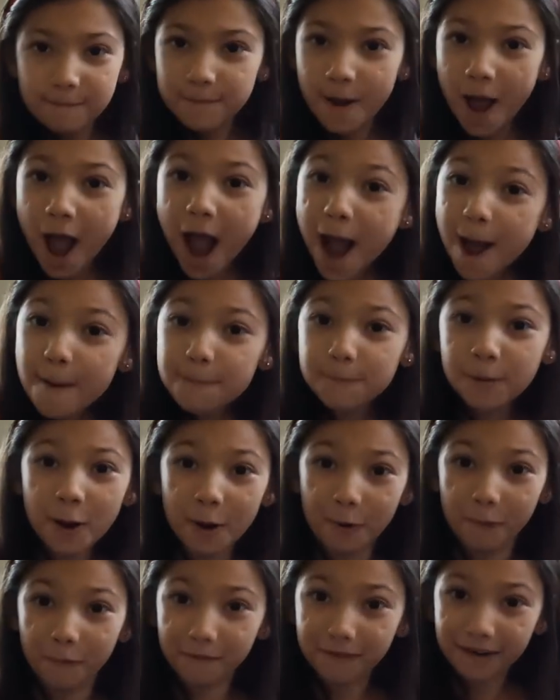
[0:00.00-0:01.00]

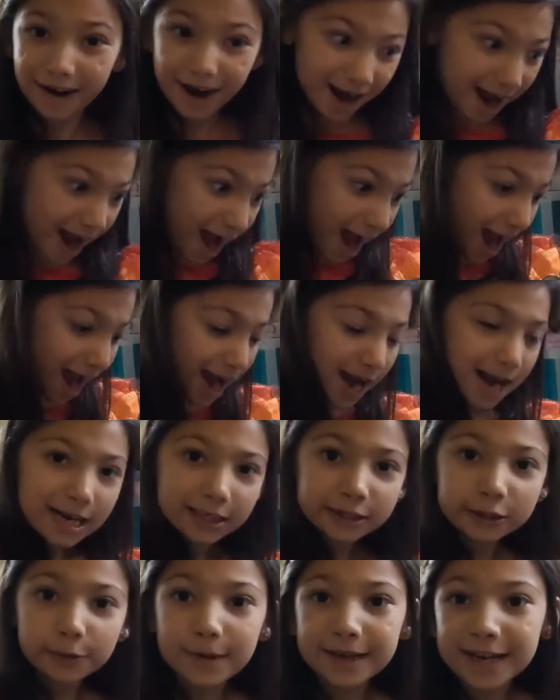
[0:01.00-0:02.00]
Purple.
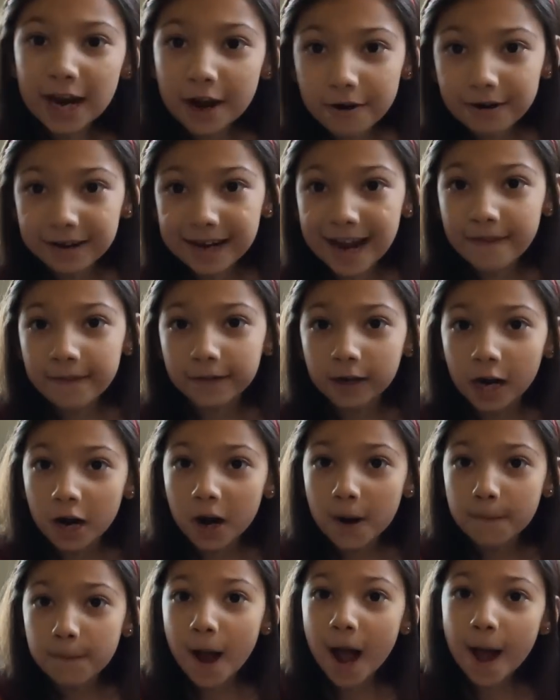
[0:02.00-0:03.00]
Should we go and get the colour